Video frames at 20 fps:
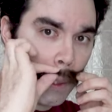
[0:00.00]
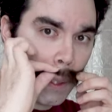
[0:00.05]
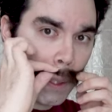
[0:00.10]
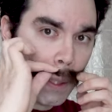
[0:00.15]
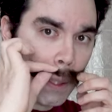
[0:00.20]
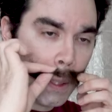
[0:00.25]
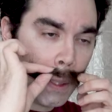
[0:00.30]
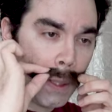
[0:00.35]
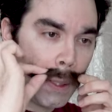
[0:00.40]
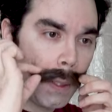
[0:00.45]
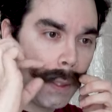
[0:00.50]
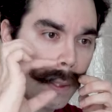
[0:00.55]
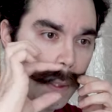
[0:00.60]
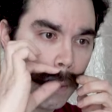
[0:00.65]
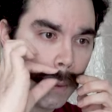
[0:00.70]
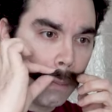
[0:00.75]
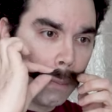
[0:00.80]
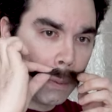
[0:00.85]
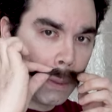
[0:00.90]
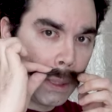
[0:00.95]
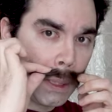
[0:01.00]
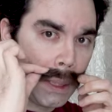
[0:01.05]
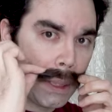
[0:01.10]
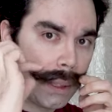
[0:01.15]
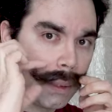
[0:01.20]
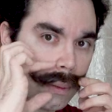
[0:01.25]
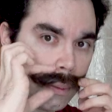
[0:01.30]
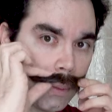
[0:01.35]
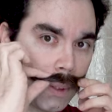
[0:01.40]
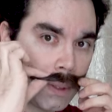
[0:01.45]
at the beginning
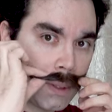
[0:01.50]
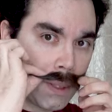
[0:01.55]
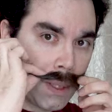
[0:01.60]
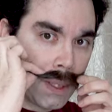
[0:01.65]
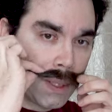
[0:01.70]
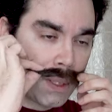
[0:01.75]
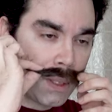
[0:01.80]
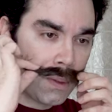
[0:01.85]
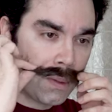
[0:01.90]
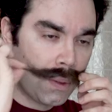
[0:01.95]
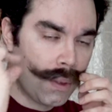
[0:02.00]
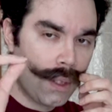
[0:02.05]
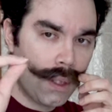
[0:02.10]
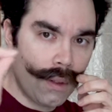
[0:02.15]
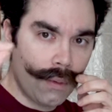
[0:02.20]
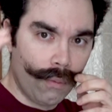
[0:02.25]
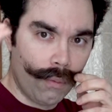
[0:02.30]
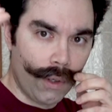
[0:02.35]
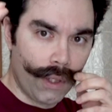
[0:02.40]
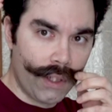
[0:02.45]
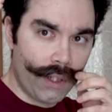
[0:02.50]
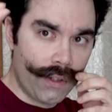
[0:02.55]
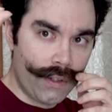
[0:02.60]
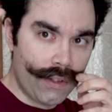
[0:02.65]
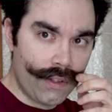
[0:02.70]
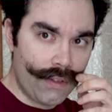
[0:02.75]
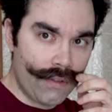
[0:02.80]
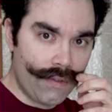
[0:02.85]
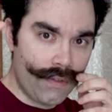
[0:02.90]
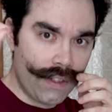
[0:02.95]
of your mustache and work your
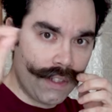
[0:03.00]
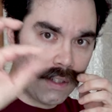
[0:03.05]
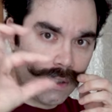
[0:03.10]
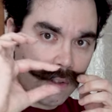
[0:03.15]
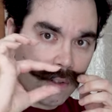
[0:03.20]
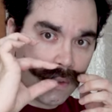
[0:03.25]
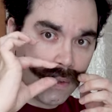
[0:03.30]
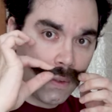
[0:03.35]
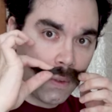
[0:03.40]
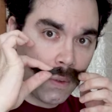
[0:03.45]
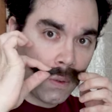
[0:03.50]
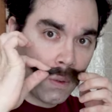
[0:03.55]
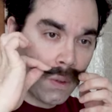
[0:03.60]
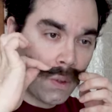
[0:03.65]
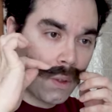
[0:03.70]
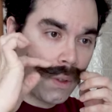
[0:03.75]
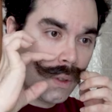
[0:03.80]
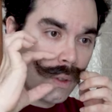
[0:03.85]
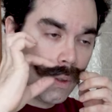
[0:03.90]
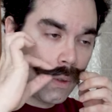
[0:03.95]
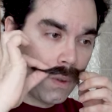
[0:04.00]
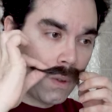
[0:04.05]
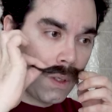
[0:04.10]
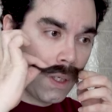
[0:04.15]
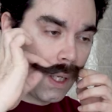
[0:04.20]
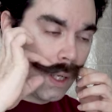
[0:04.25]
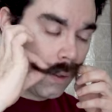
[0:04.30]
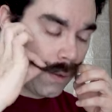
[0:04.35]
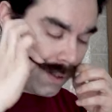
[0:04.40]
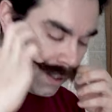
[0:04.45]
two fingers
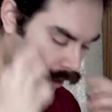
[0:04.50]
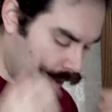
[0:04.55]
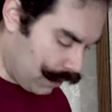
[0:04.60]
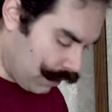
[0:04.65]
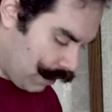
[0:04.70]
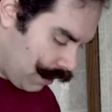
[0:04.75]
down like